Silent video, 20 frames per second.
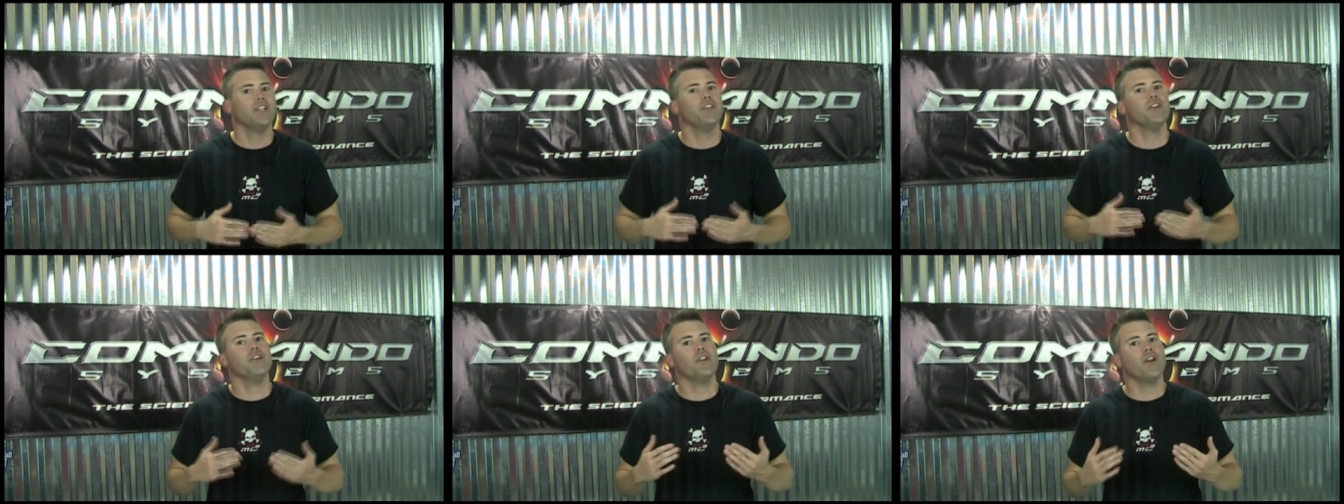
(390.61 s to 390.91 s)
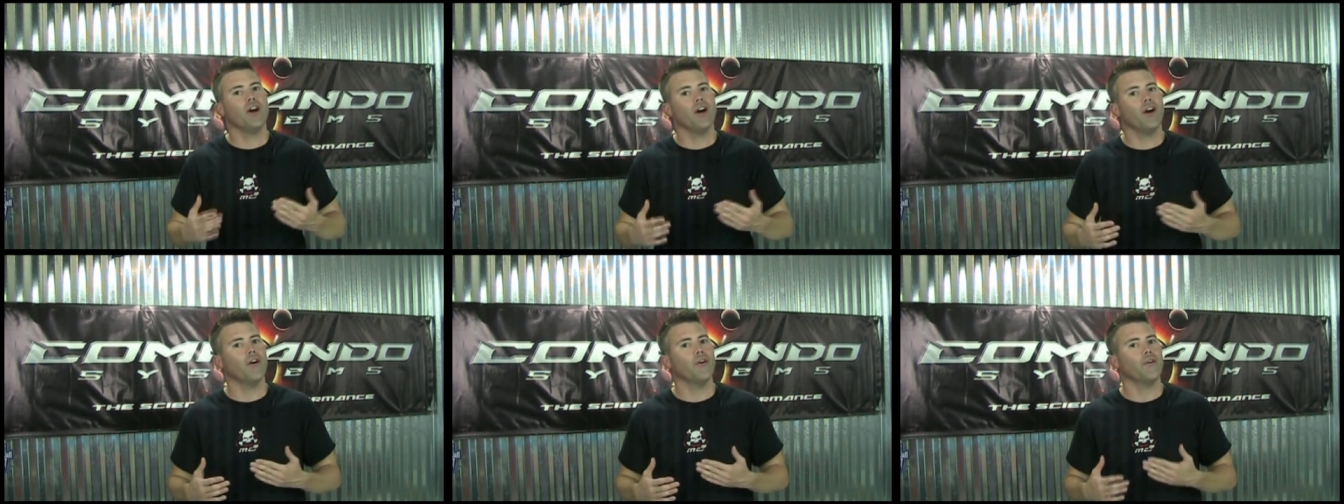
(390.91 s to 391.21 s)

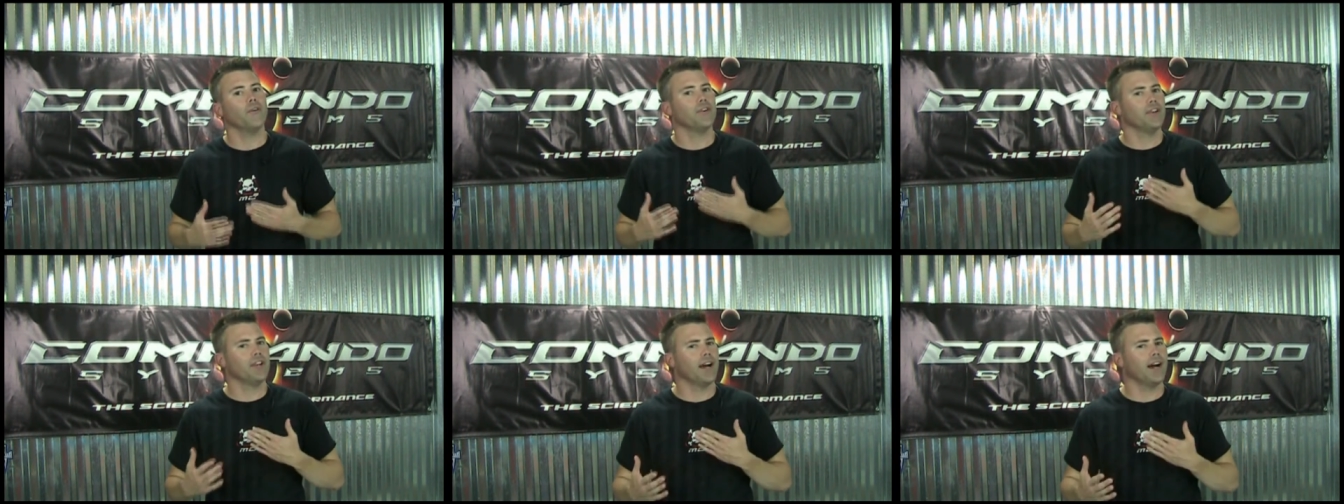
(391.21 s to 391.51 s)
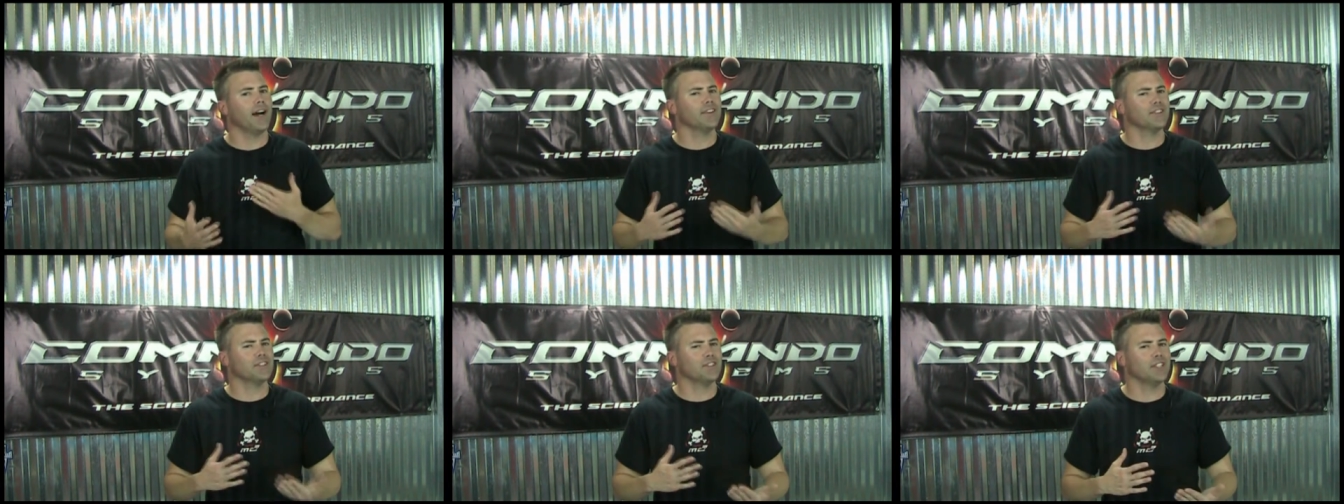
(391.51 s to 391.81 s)
No,
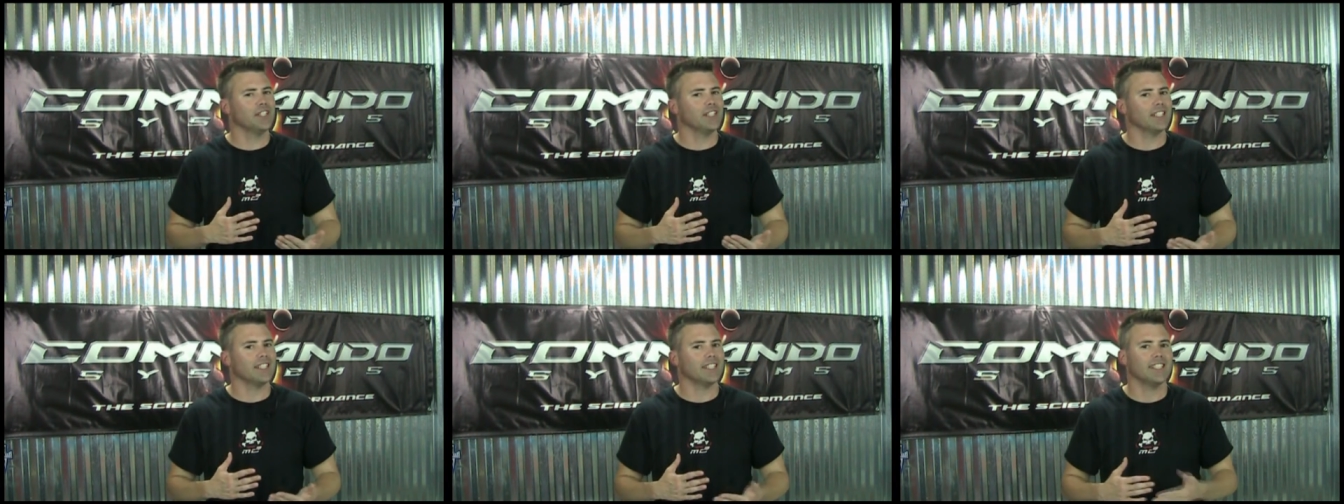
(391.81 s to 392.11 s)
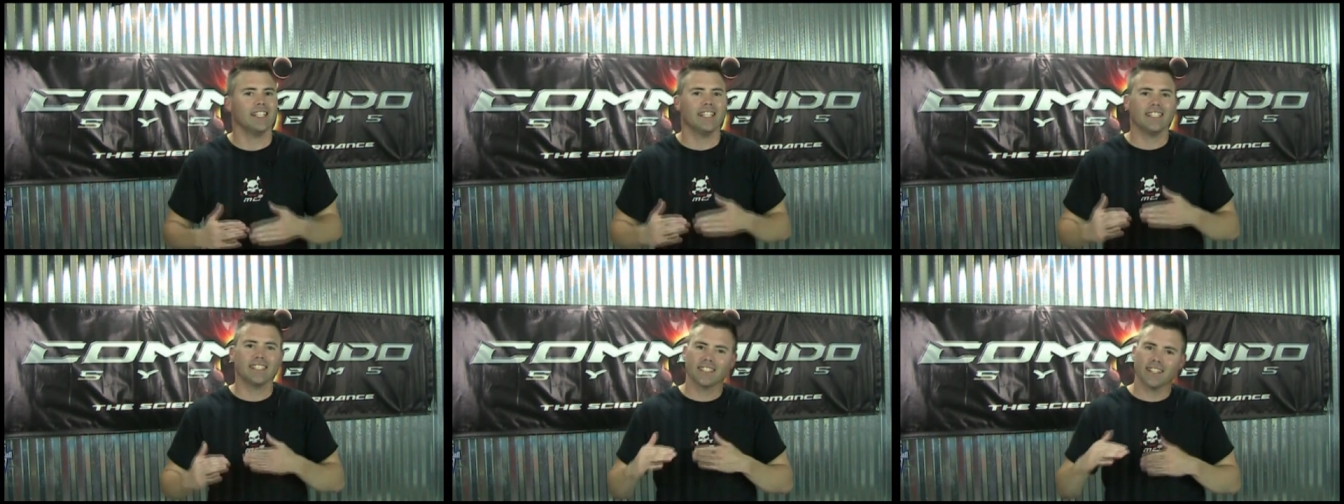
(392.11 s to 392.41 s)
not really.
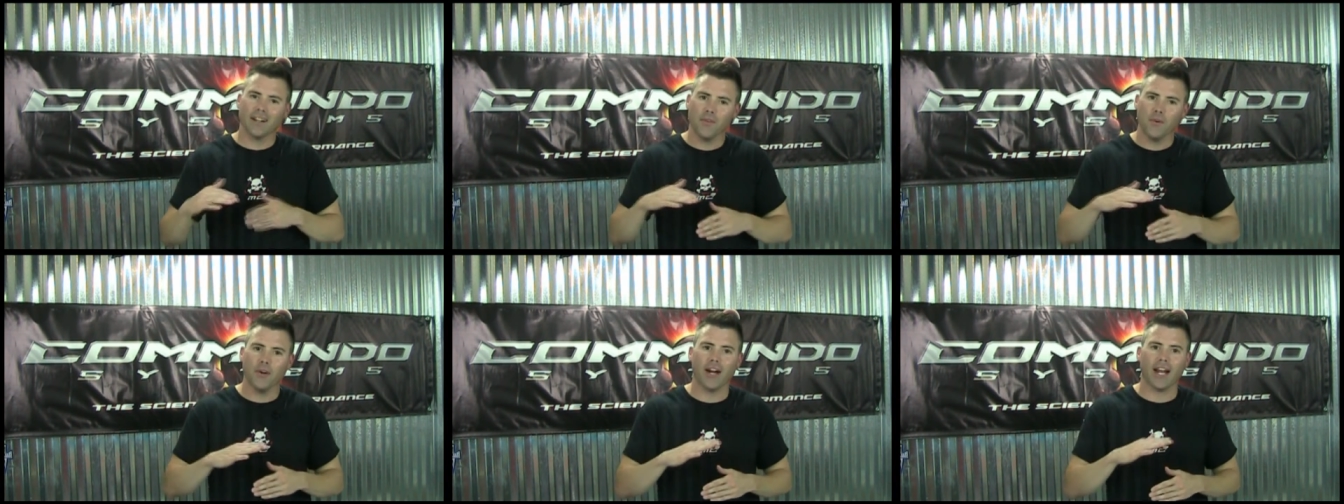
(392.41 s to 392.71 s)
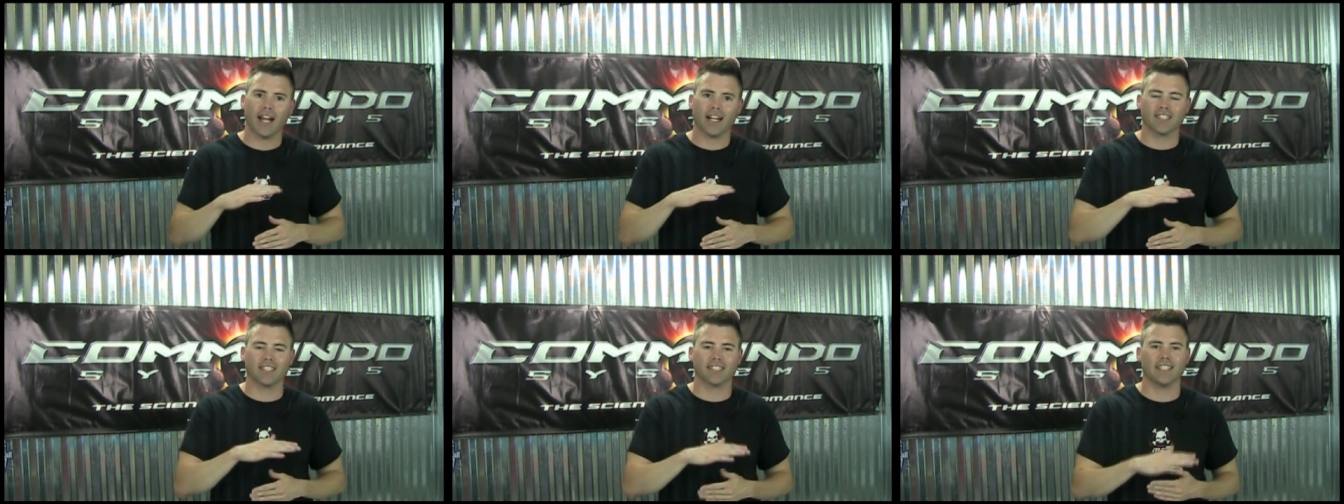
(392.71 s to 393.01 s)
It's somewhere
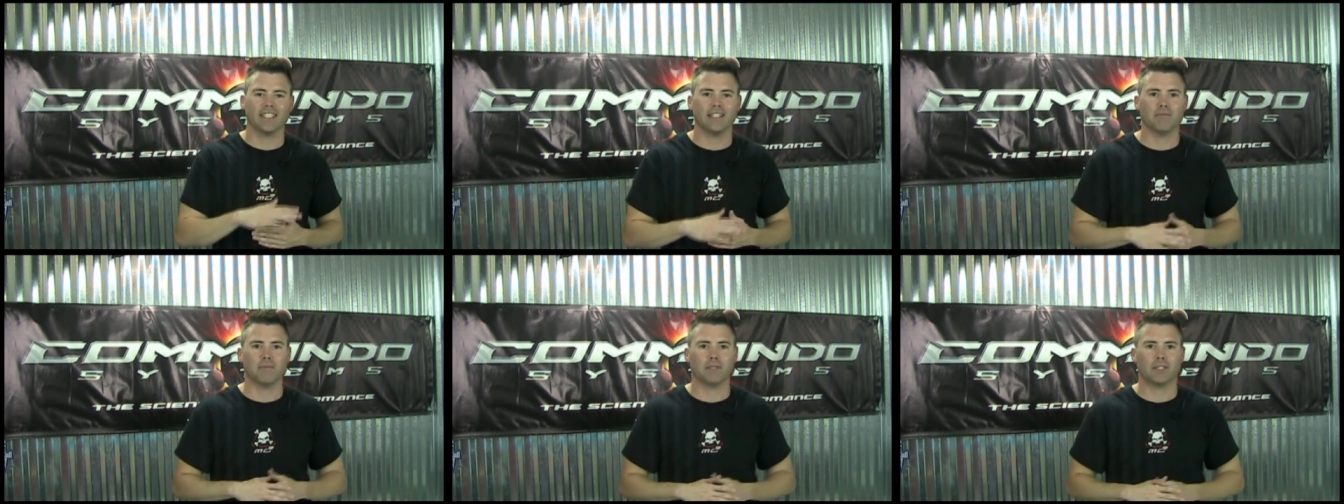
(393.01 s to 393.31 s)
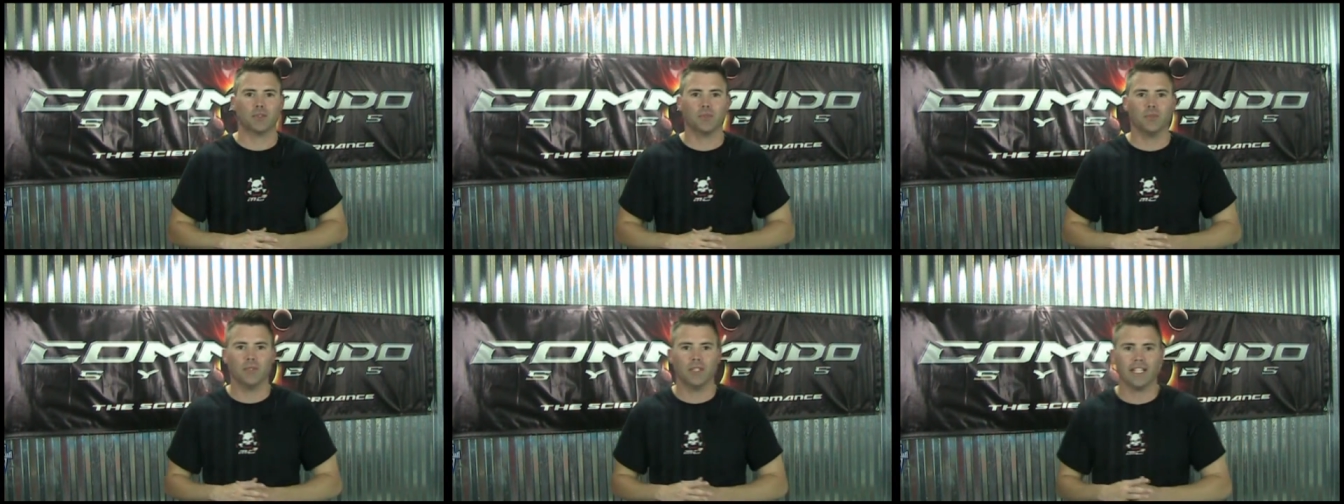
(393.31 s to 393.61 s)
actually in
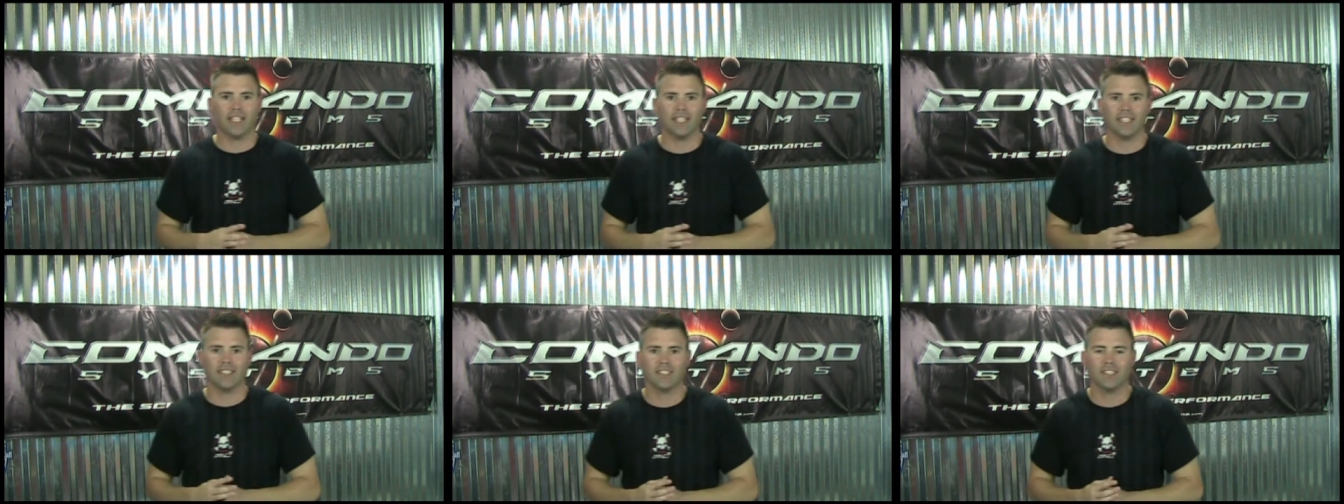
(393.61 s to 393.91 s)
between.